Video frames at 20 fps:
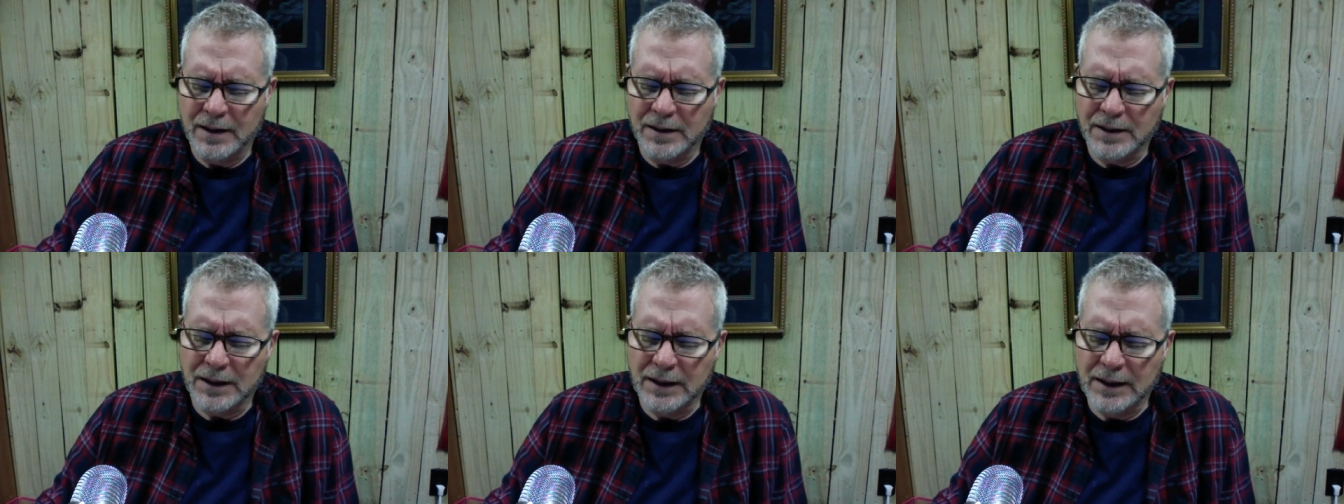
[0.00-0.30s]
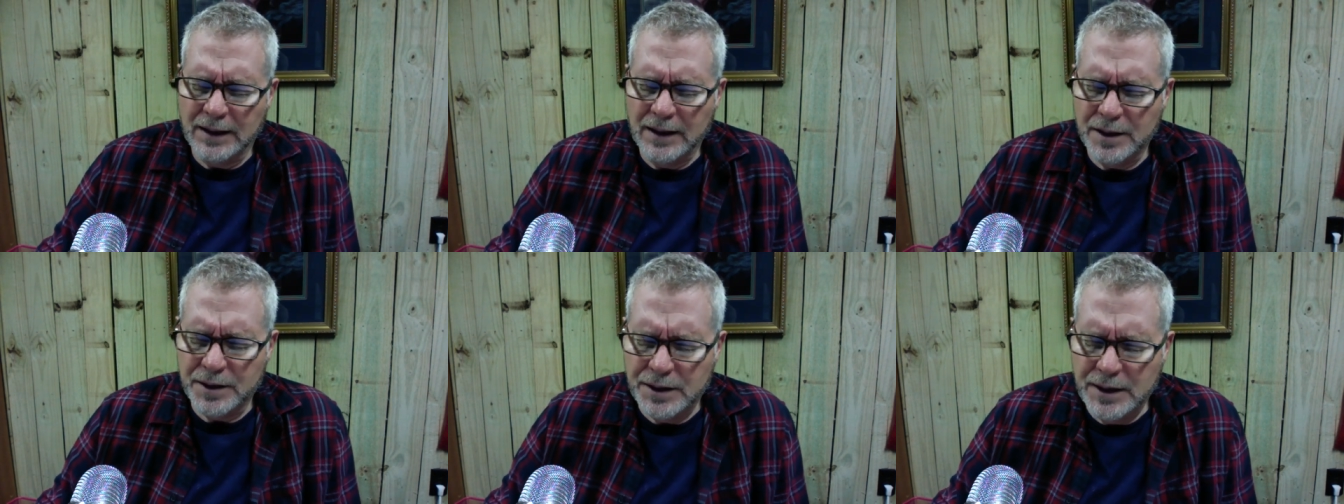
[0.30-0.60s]
to
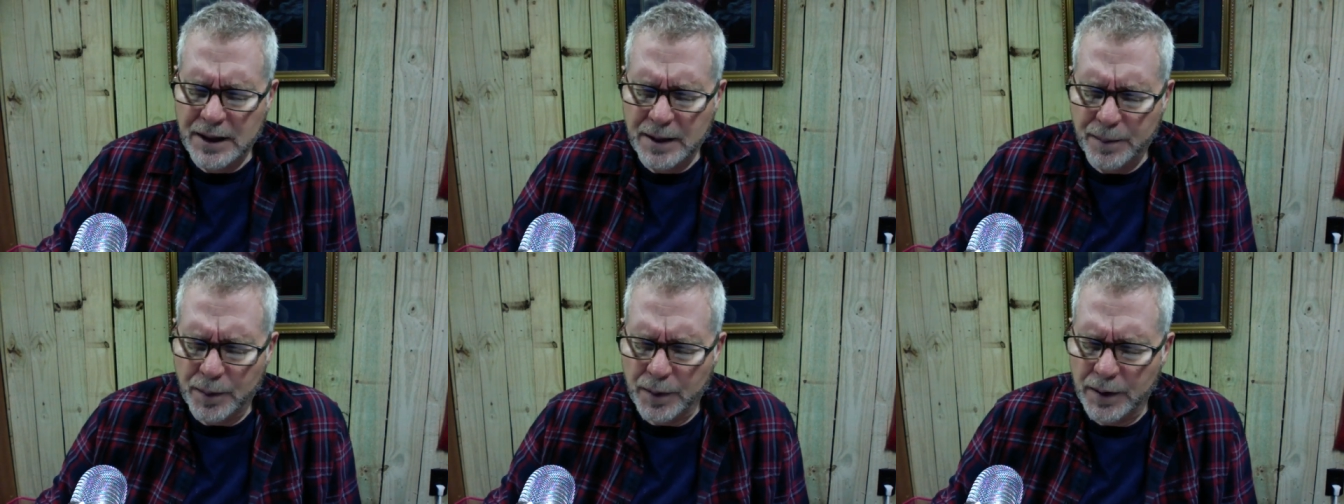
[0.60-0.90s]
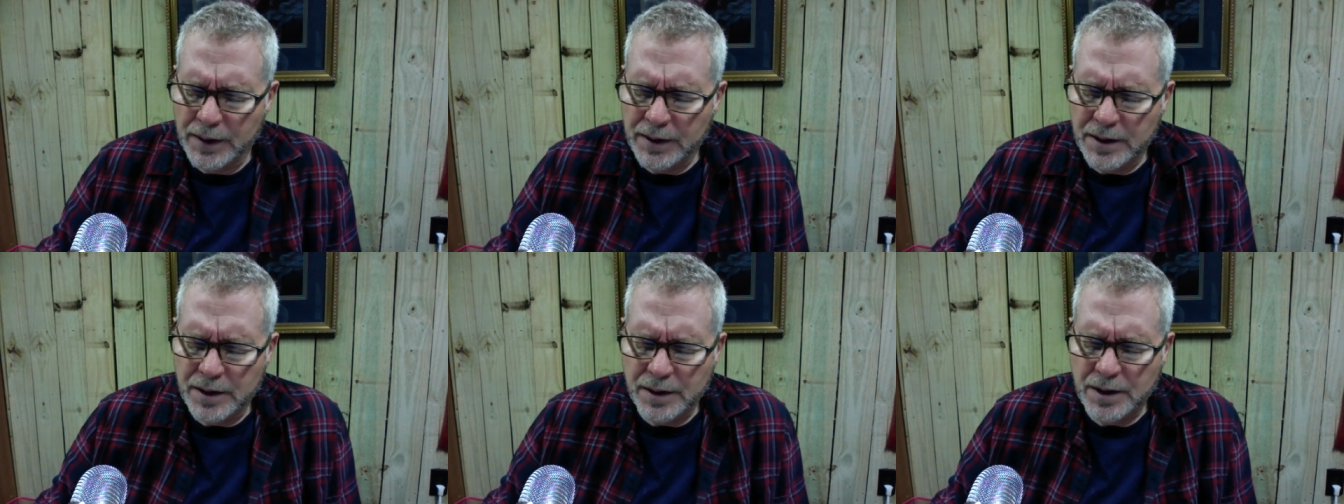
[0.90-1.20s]
lead us deeper
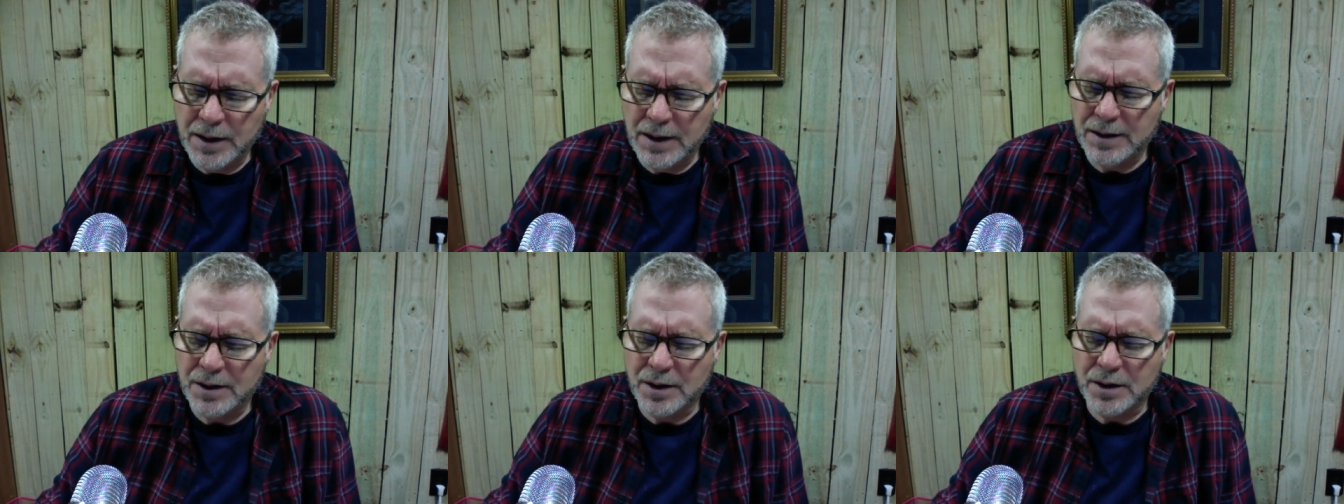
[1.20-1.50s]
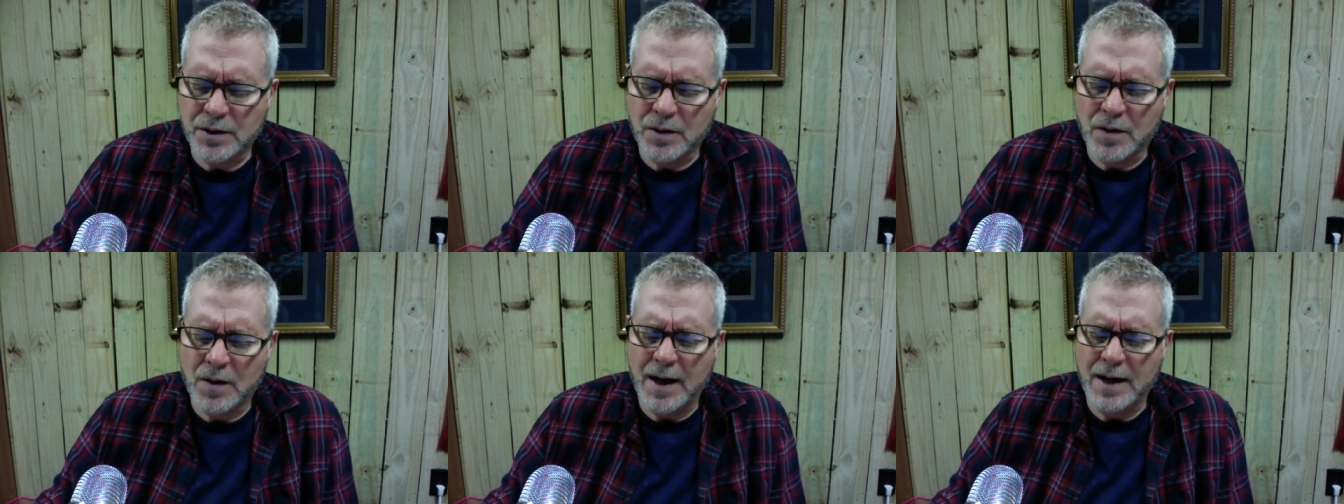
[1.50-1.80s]
into
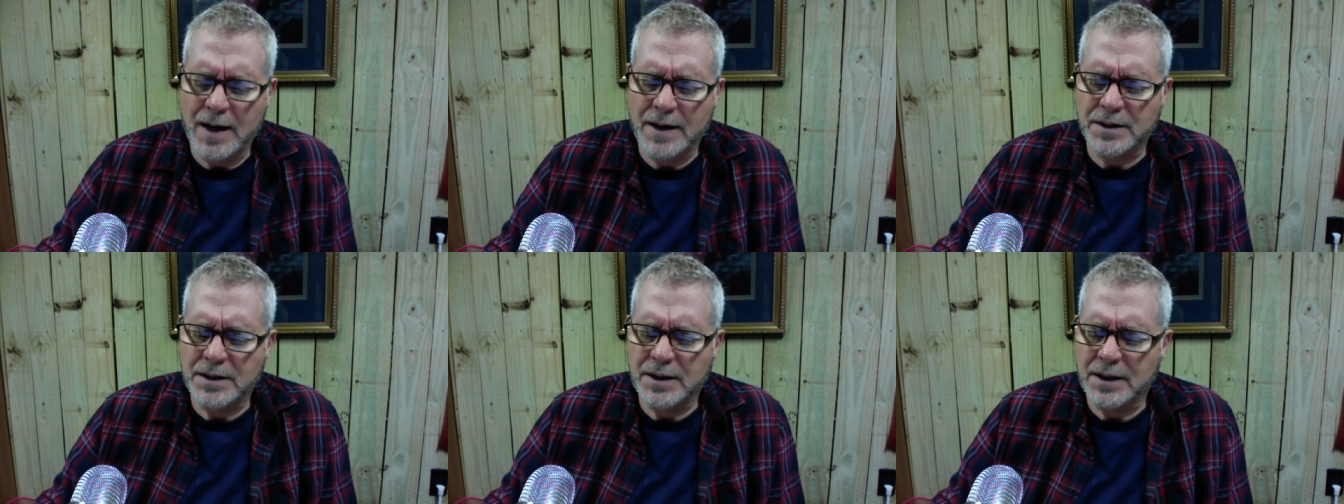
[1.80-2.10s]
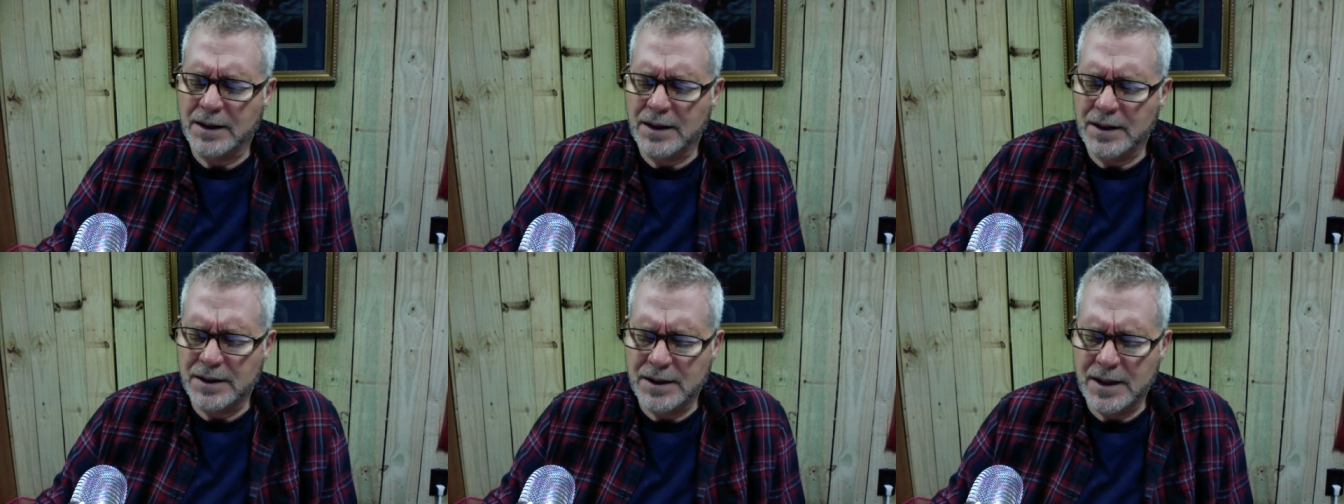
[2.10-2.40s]
Jesus Christ in
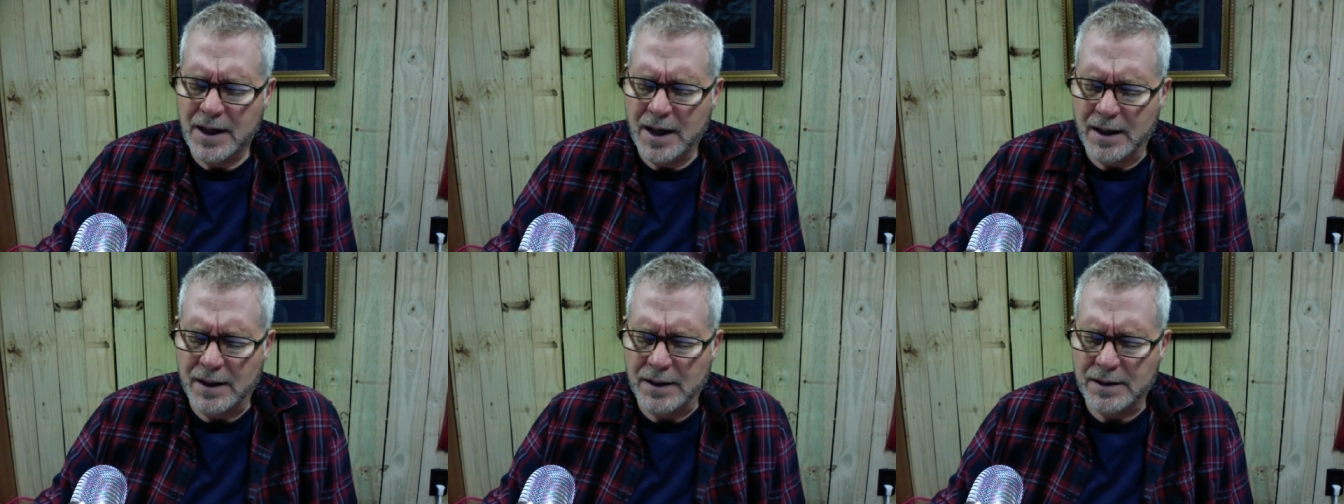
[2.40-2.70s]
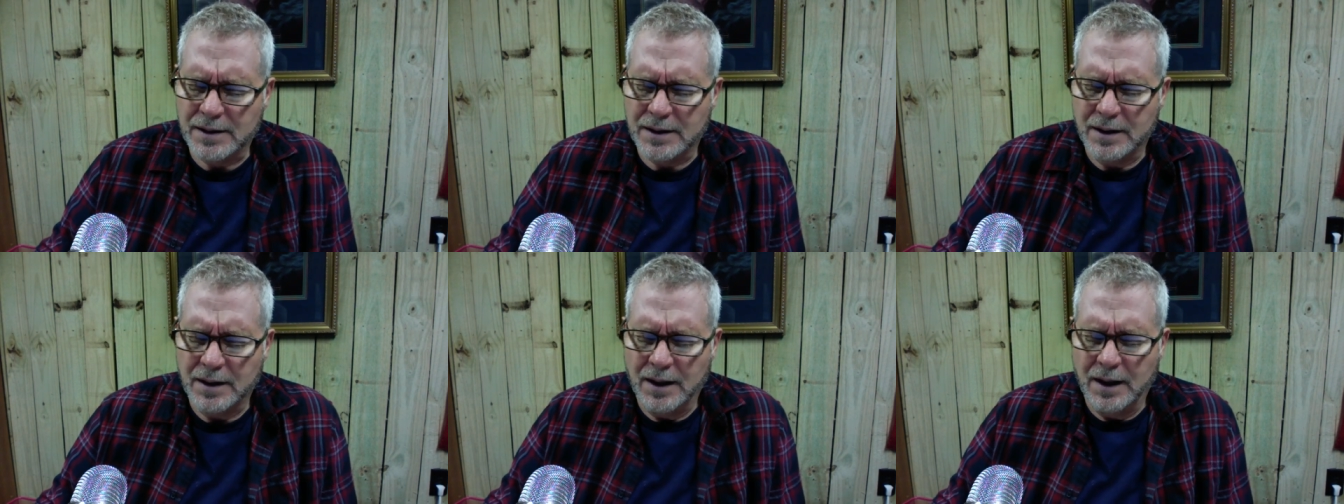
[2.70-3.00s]
these
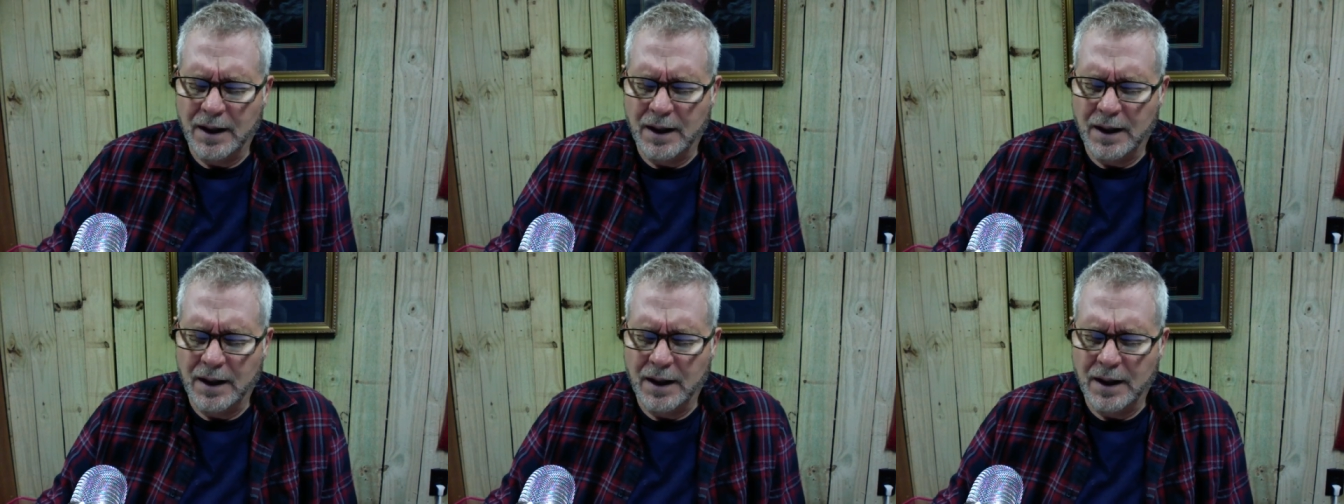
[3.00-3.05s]
days,